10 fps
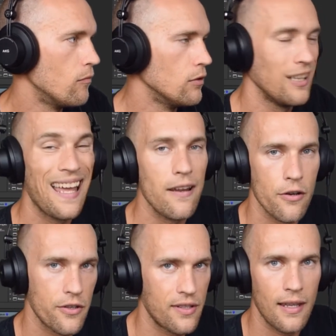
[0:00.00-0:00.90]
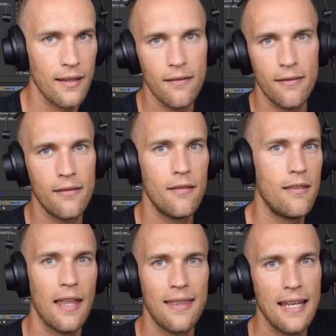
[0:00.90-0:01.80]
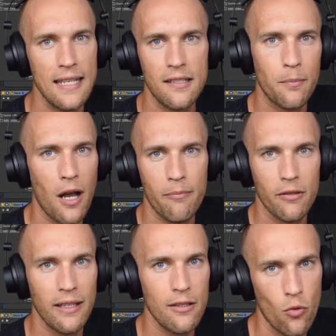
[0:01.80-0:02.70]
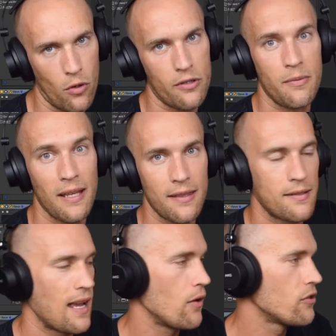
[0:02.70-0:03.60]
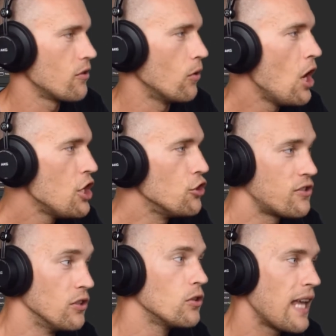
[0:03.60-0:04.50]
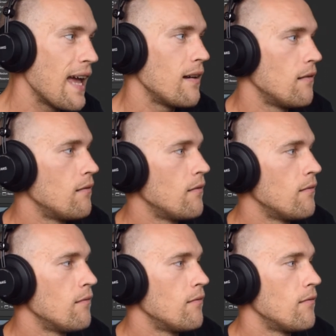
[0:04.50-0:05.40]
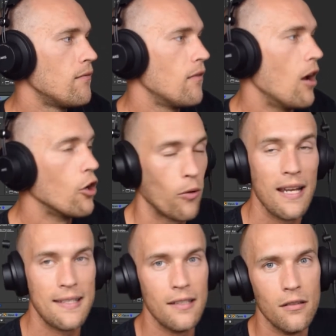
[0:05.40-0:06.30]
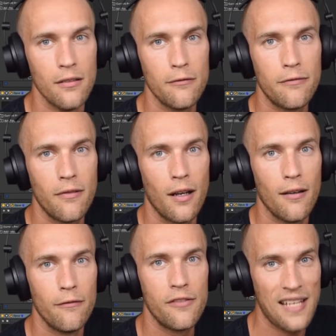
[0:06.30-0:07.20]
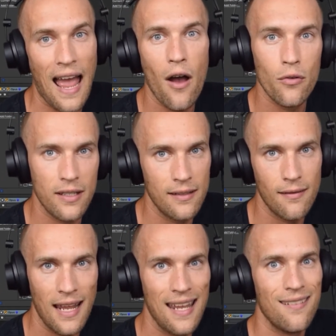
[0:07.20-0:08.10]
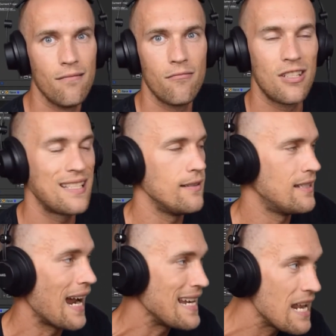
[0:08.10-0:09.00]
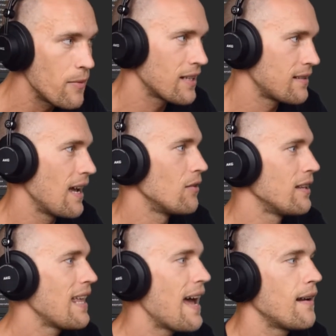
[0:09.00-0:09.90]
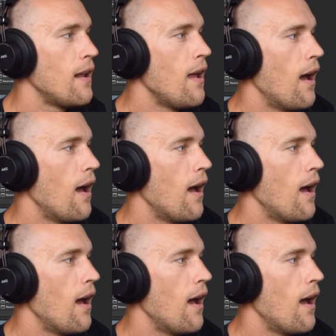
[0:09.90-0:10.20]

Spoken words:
layers that they need to populate in order to make the sound. So you still get a great deal of sound and dynamic sound at that,